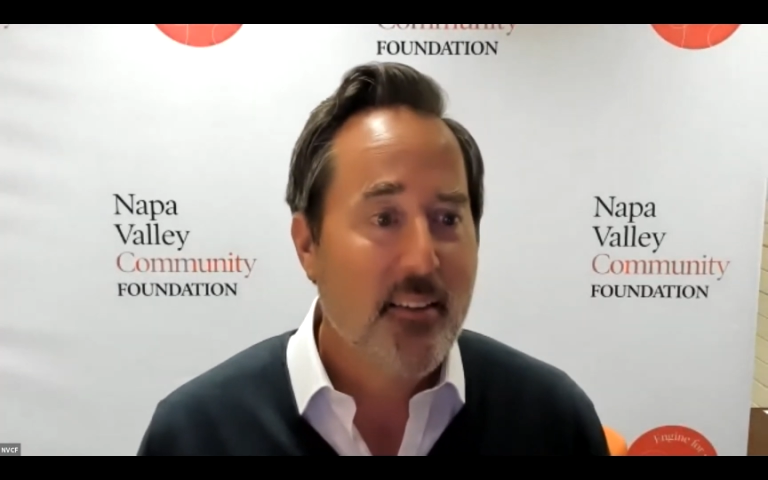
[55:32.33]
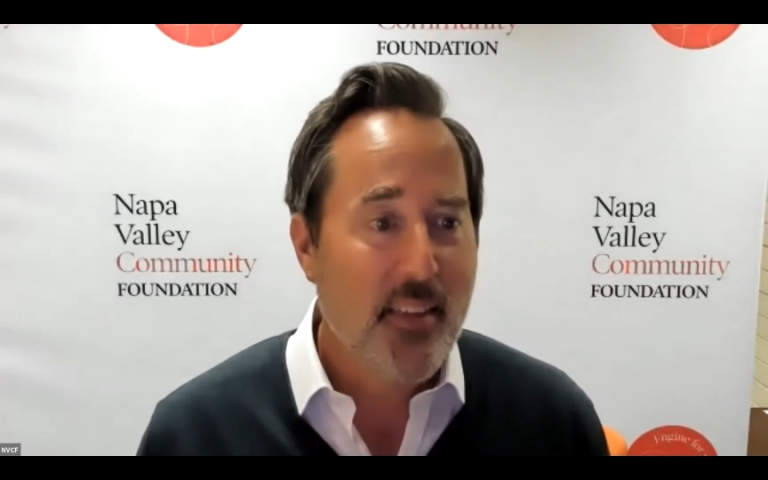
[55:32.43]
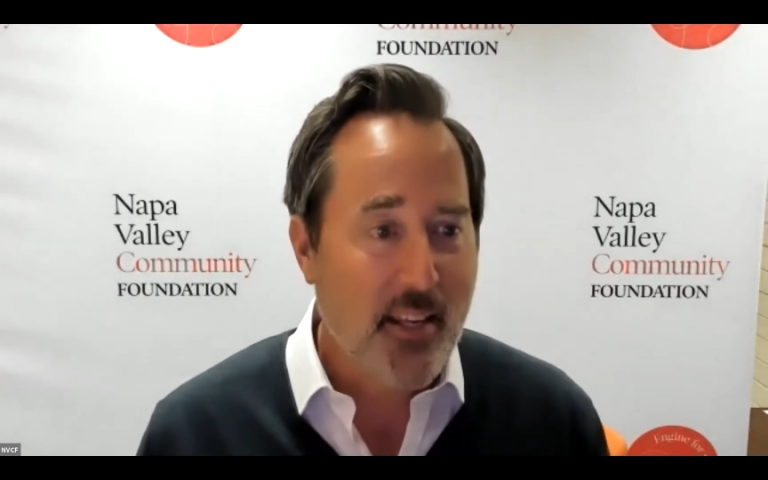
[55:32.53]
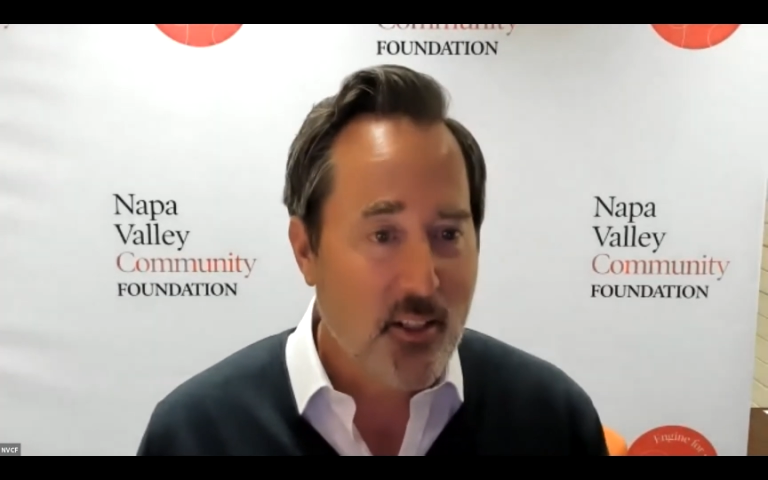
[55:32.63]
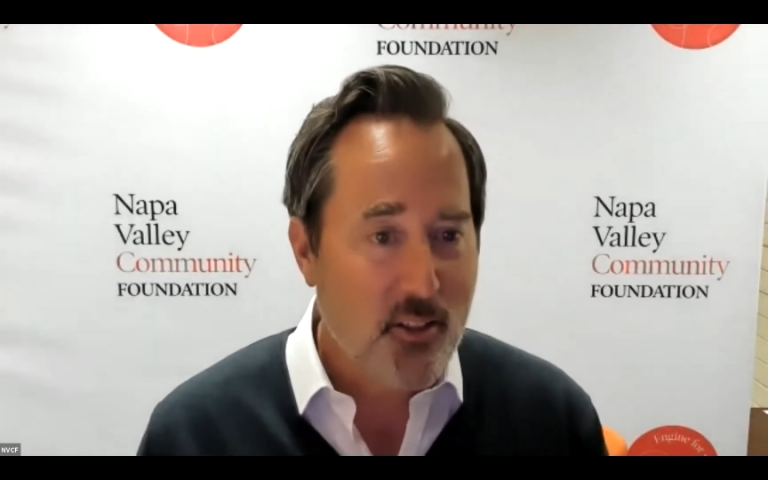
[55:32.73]

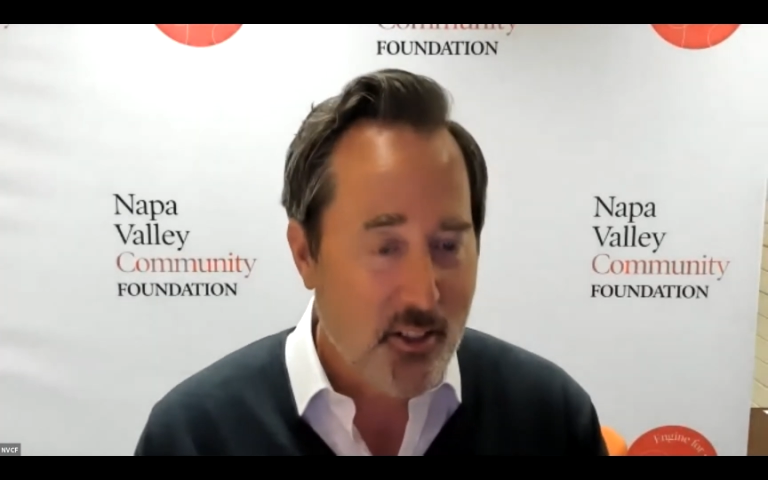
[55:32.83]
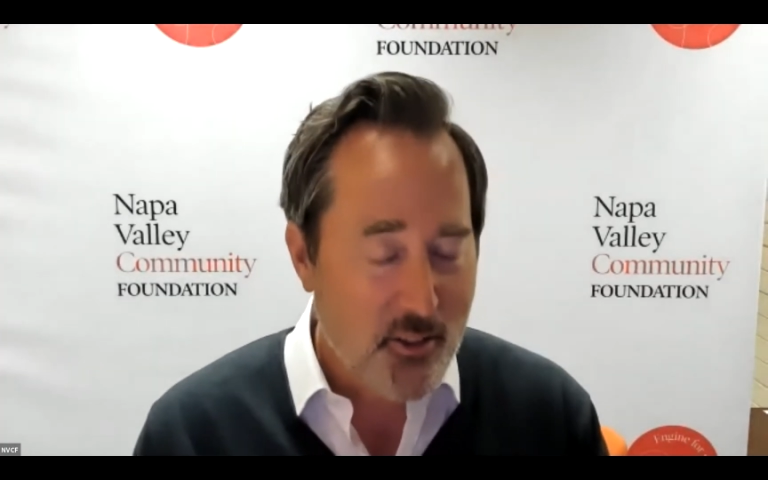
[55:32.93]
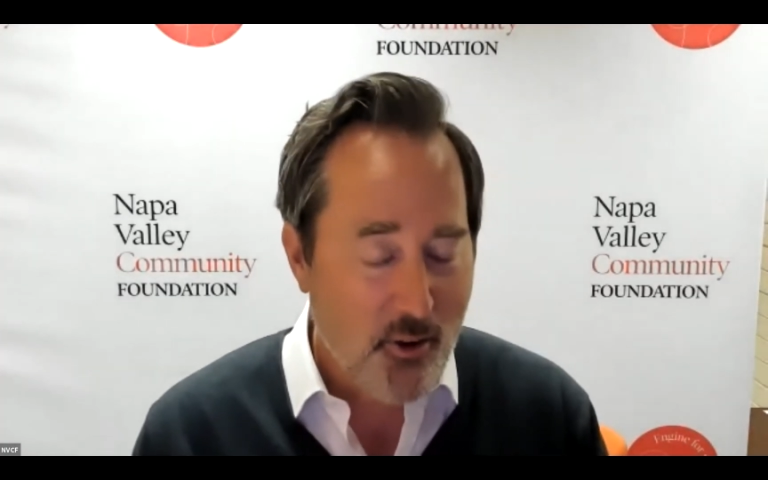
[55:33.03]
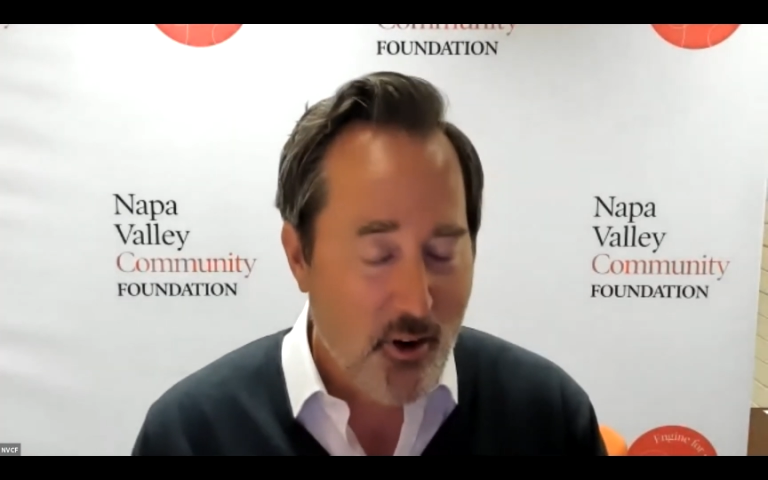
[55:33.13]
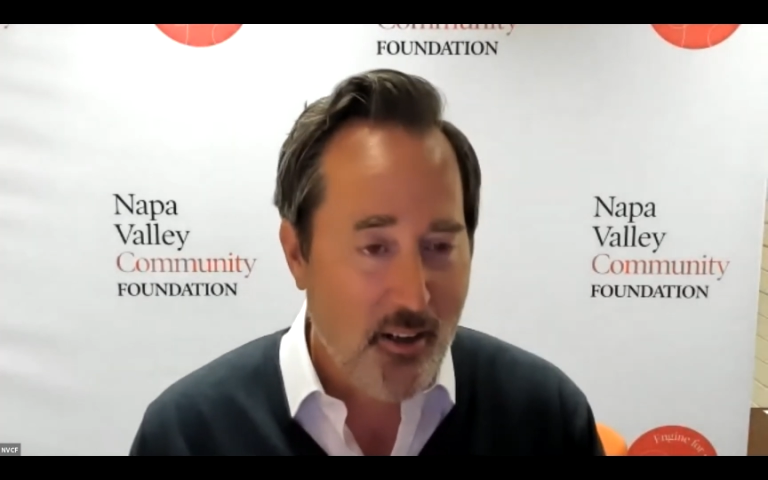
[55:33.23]
Thank you,
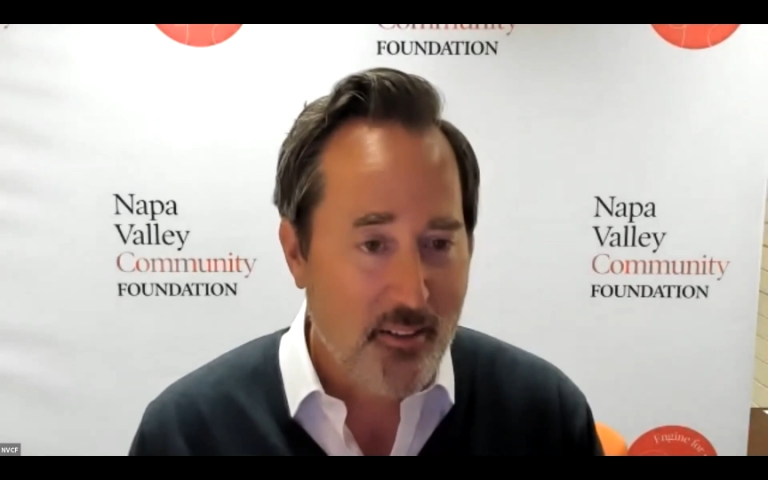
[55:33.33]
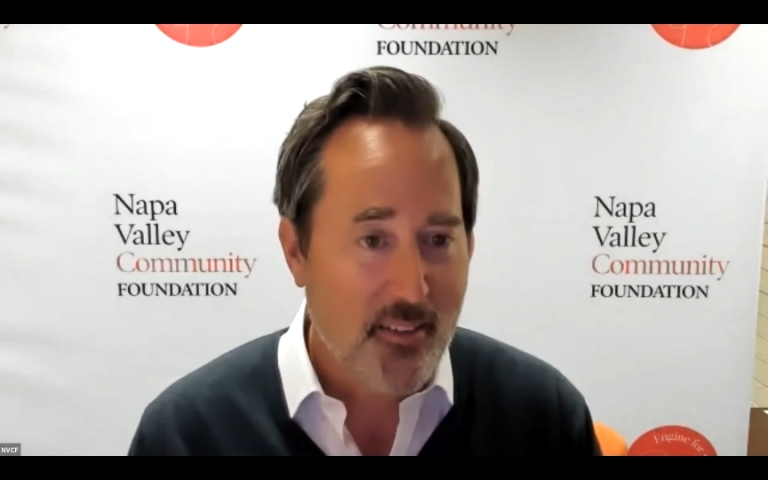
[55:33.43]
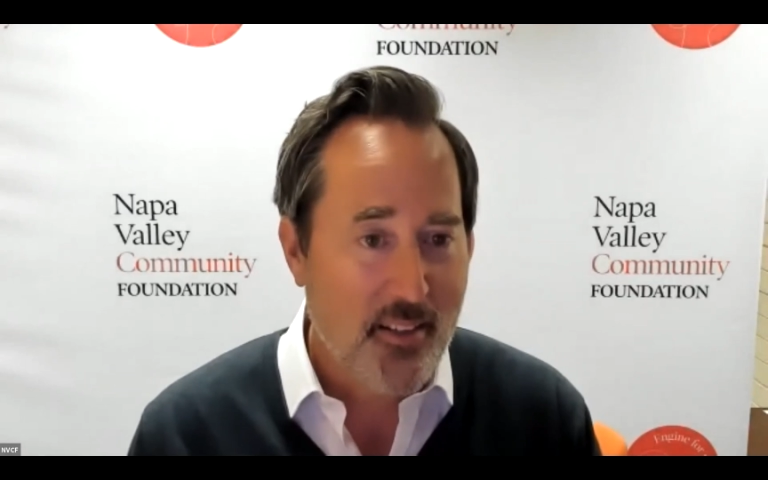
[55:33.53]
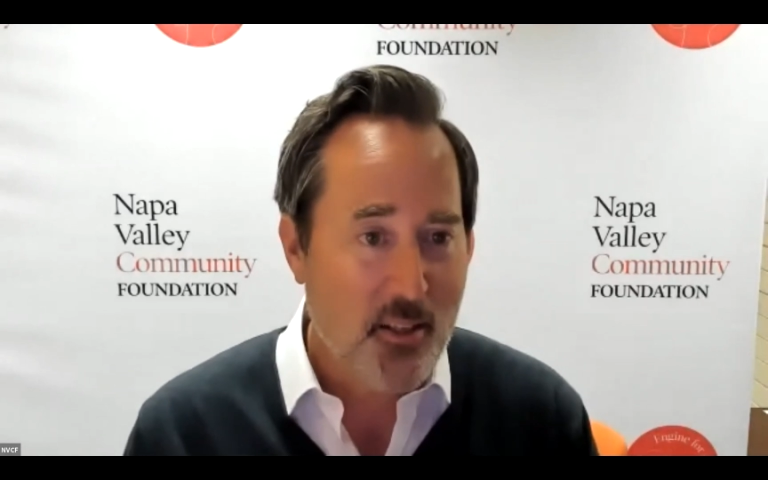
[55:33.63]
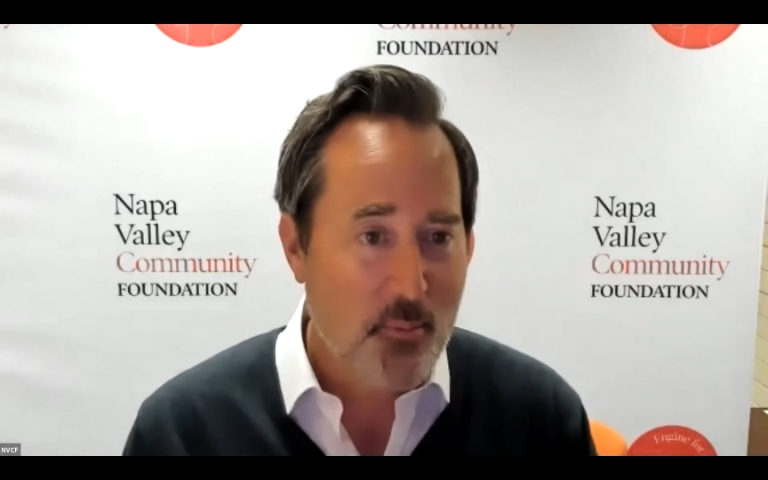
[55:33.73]
Dr. Ott.
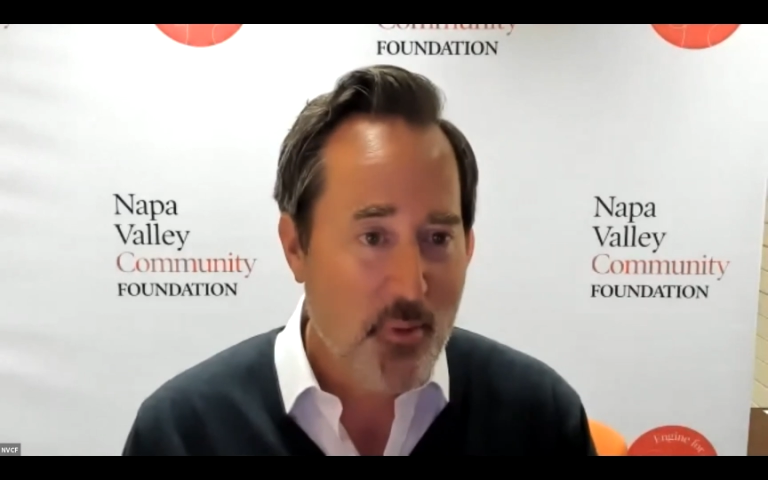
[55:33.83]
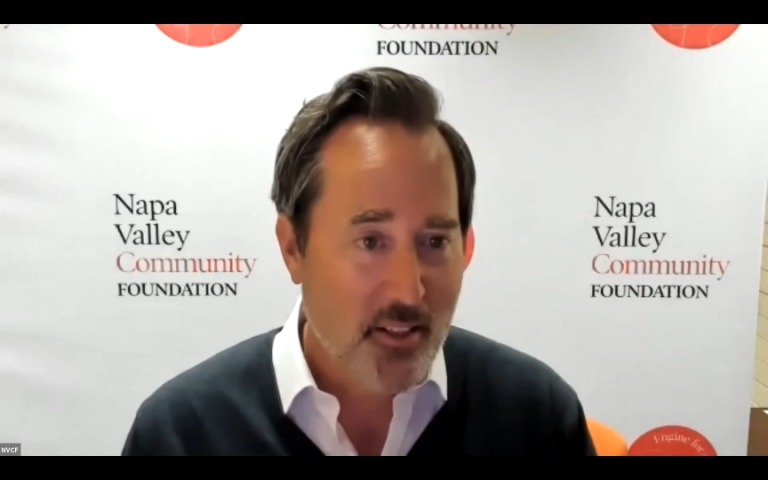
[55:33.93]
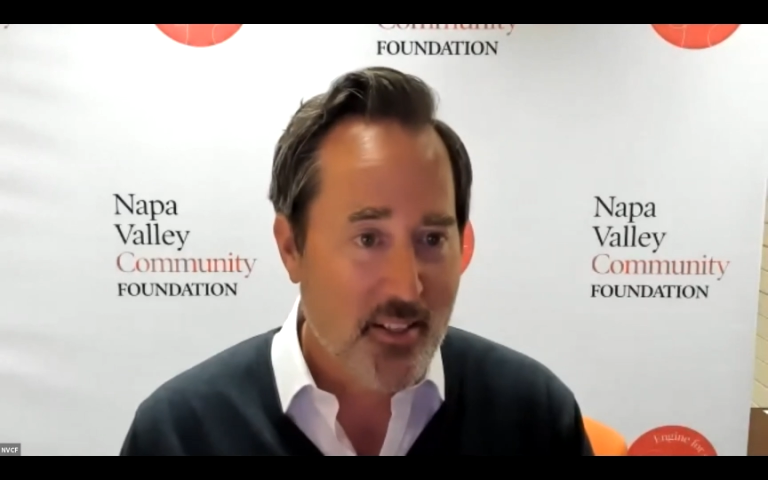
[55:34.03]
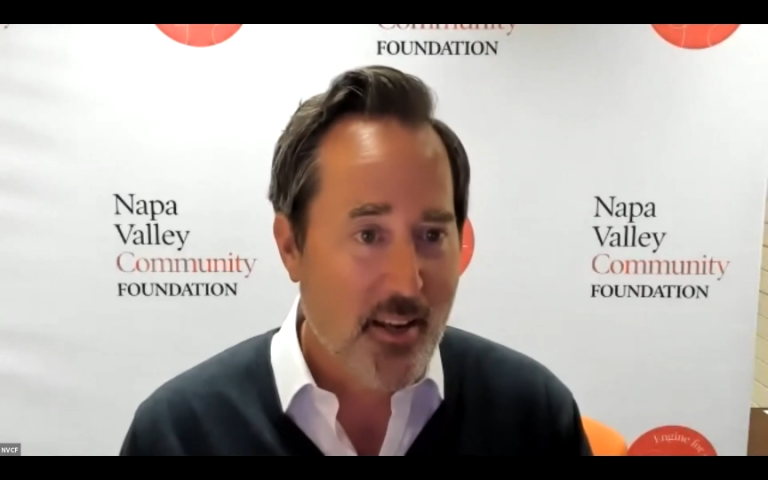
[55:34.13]
Thank you, Melanie.